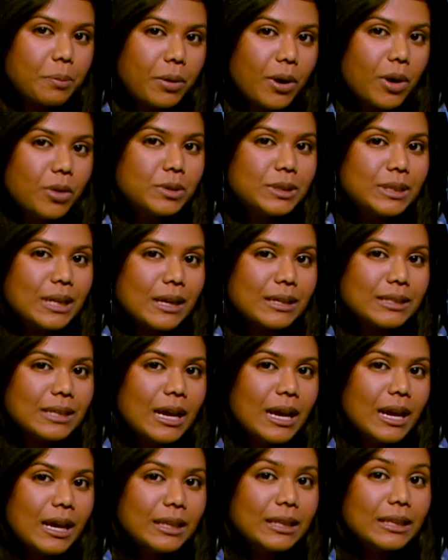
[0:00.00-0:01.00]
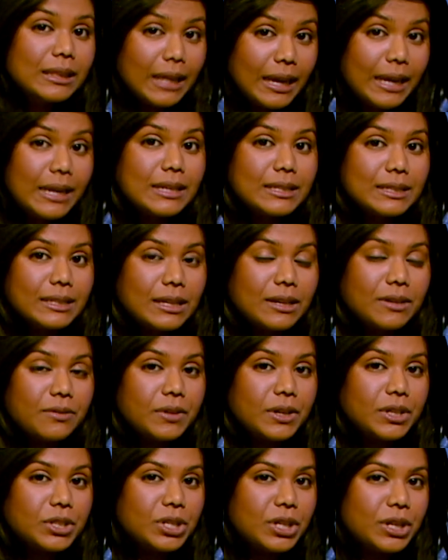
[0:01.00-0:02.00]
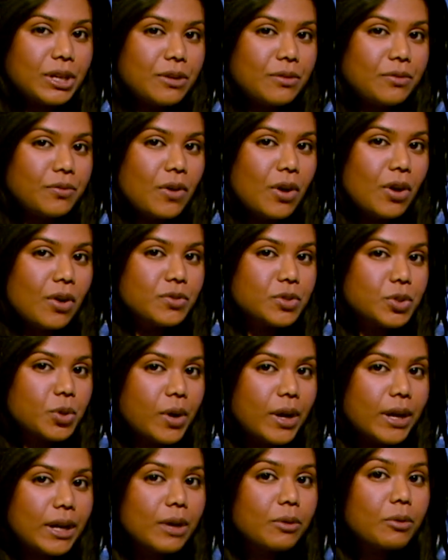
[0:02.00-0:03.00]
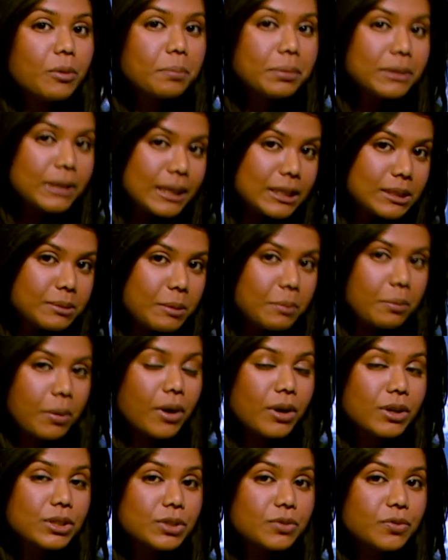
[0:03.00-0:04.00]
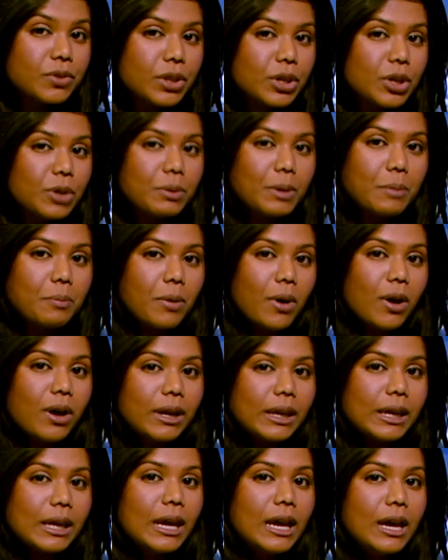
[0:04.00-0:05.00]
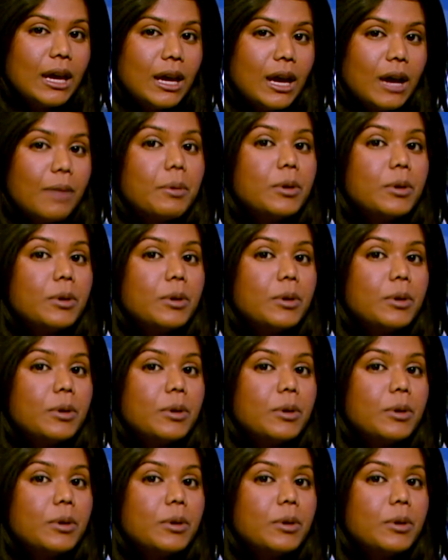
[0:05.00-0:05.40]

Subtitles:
process. The latest innovation involves creating replacement parts for the human body, a